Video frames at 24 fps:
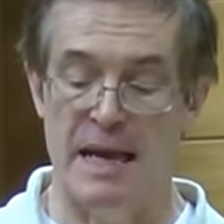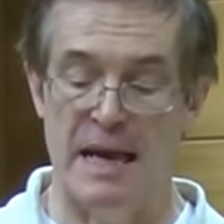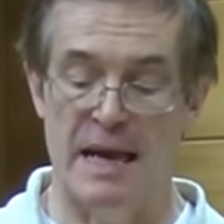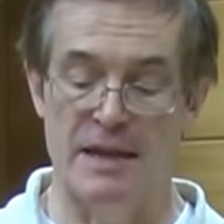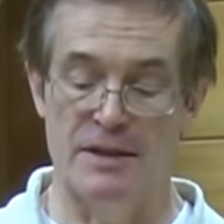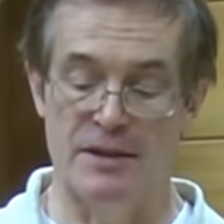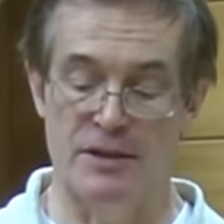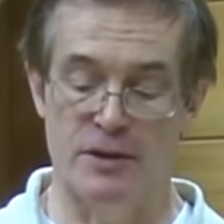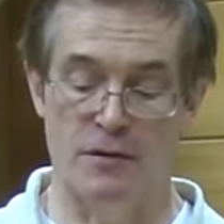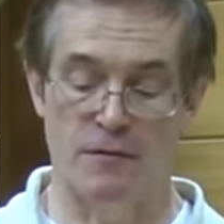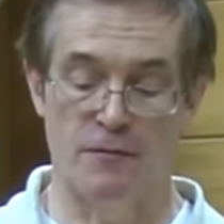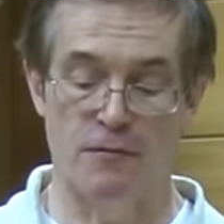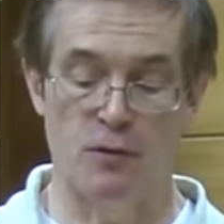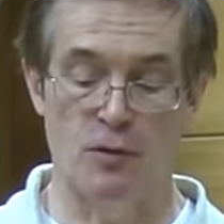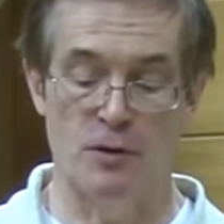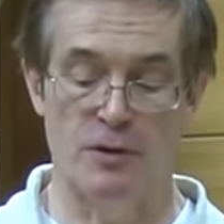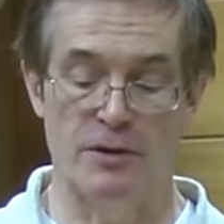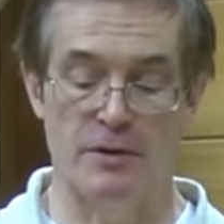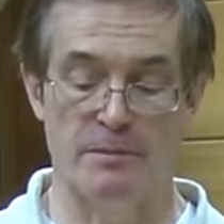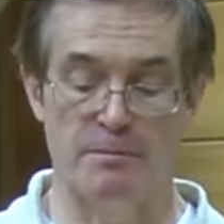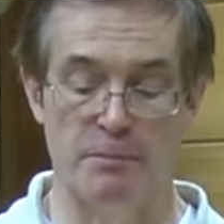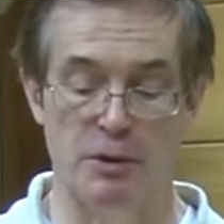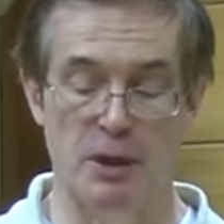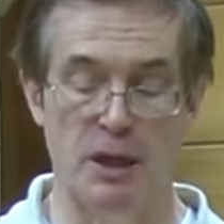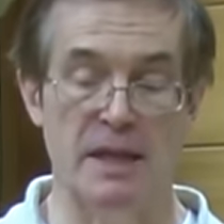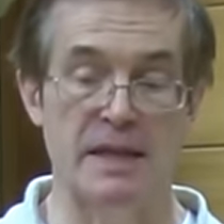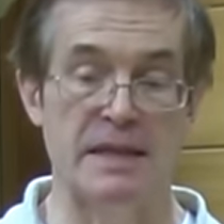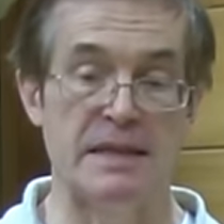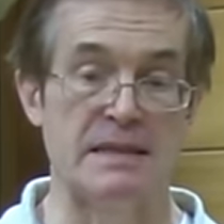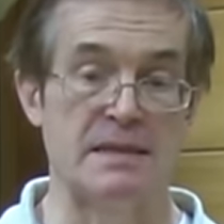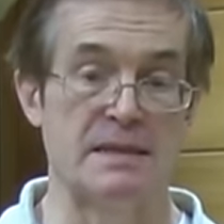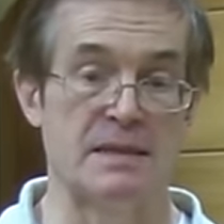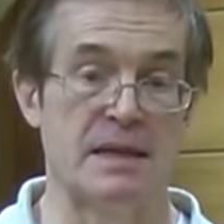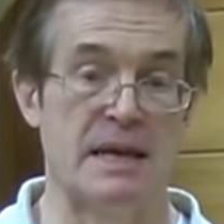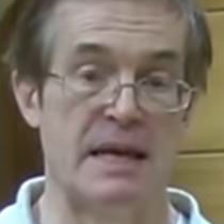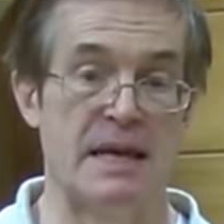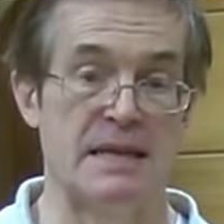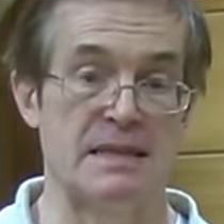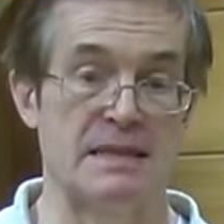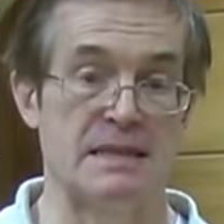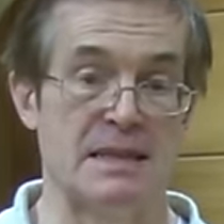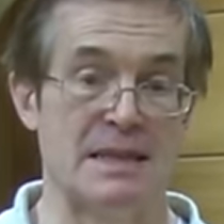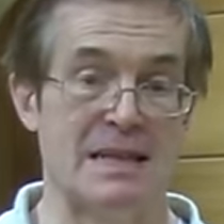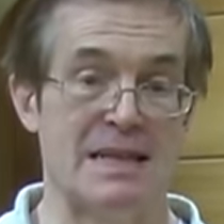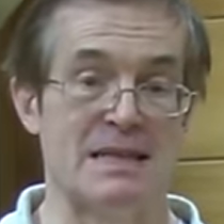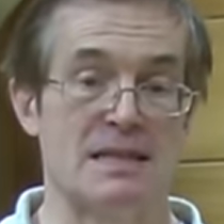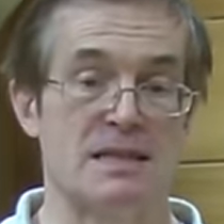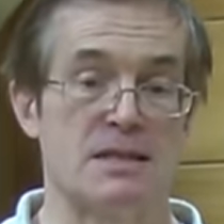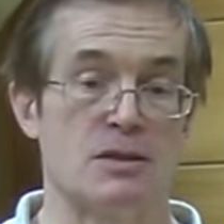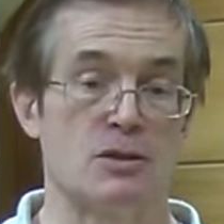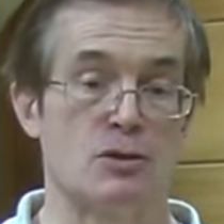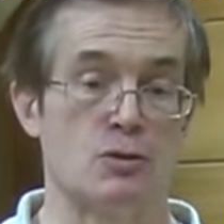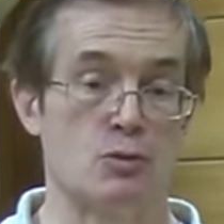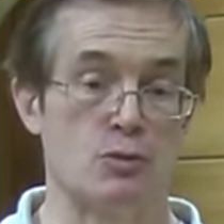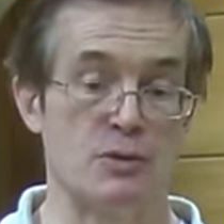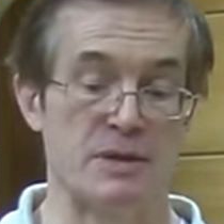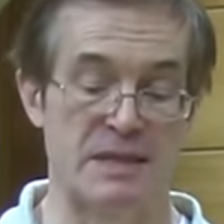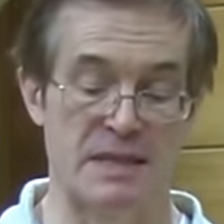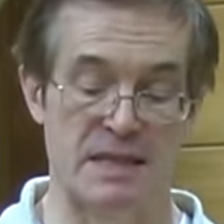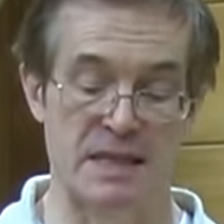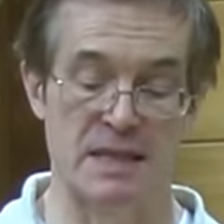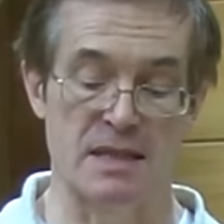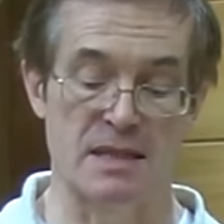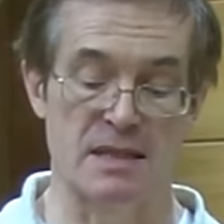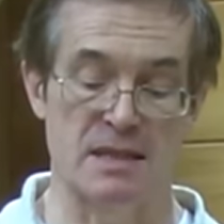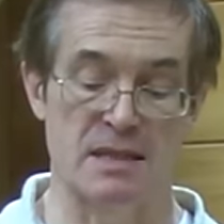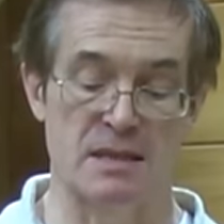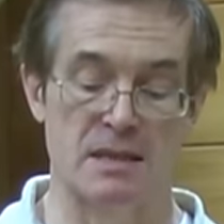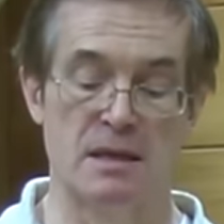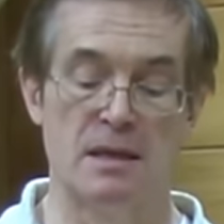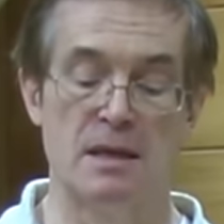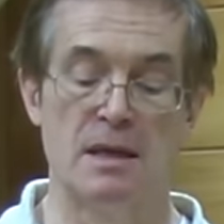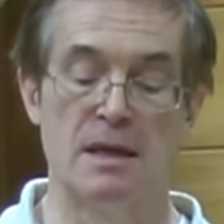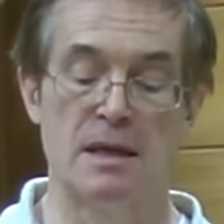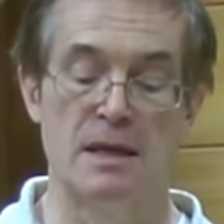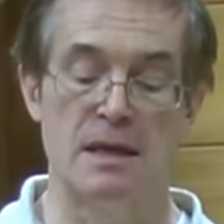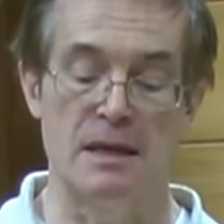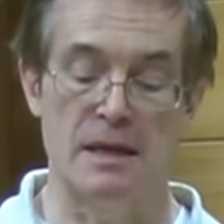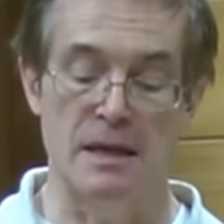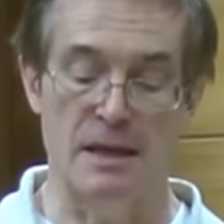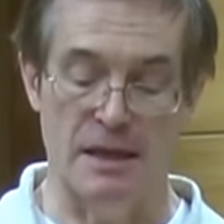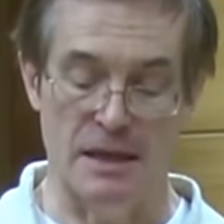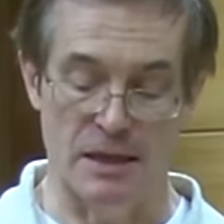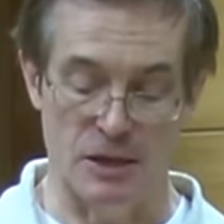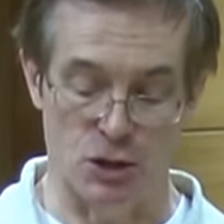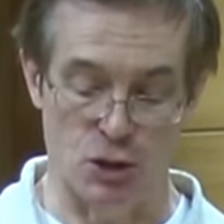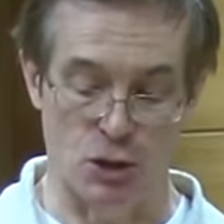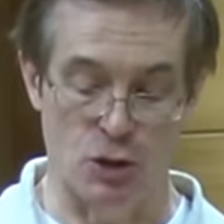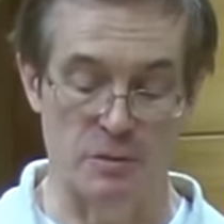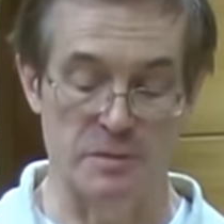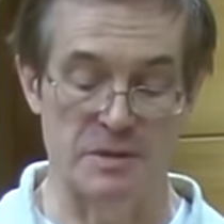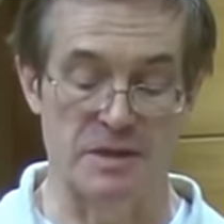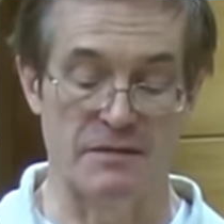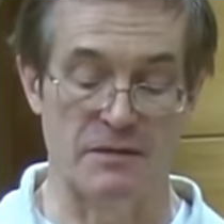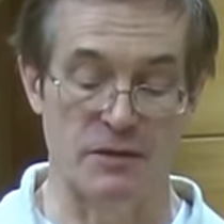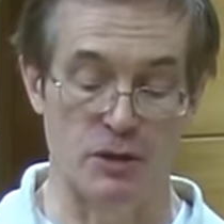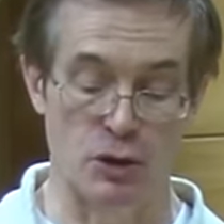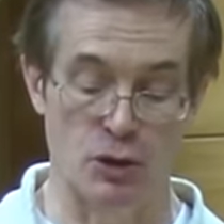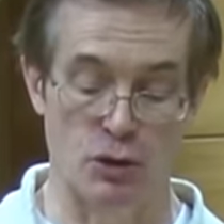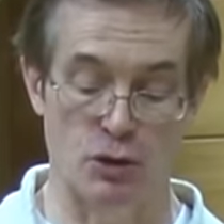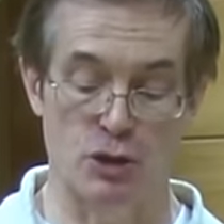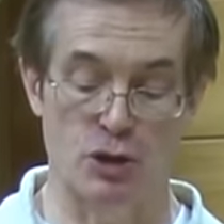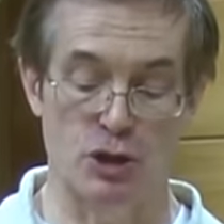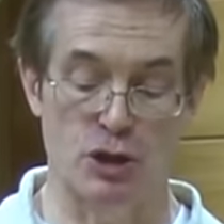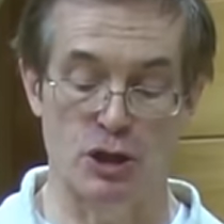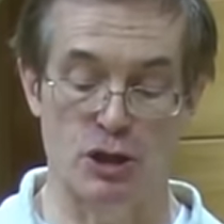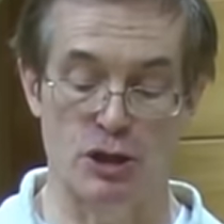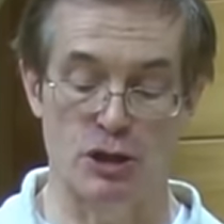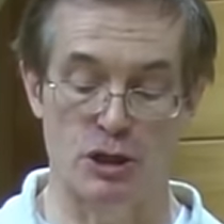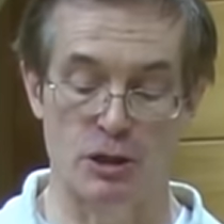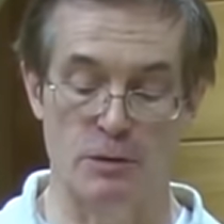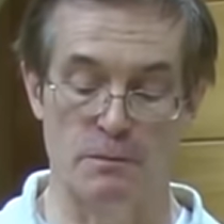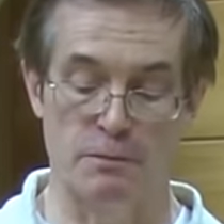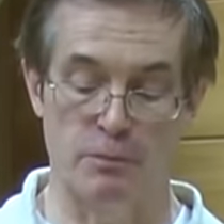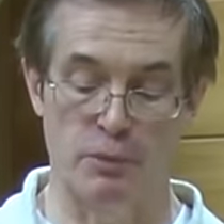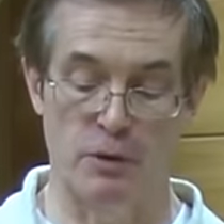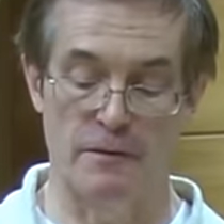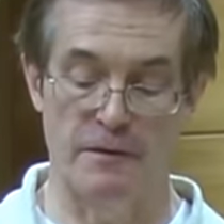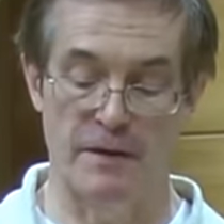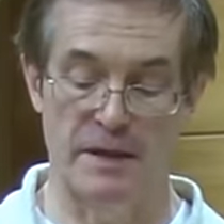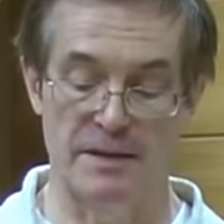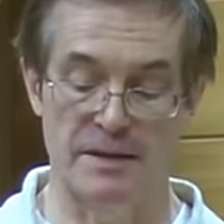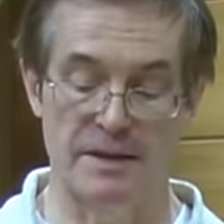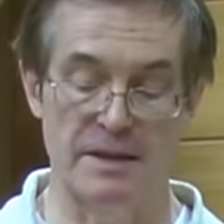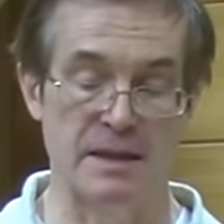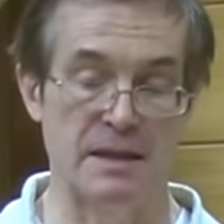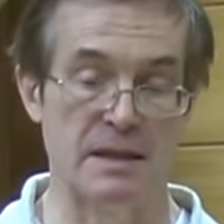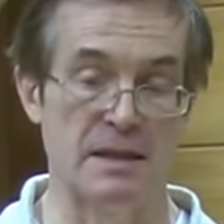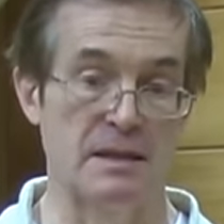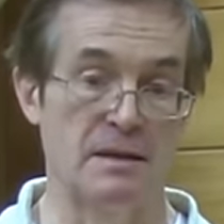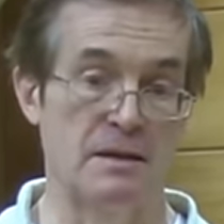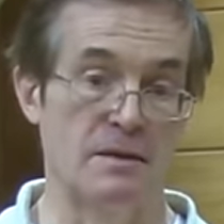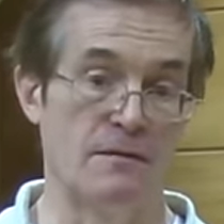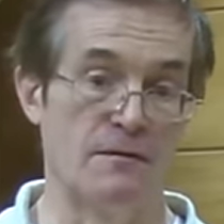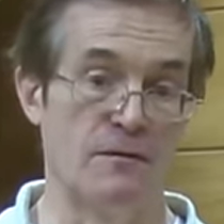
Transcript: and therefore the plate has less to resist in terms of inertia to prevent the, the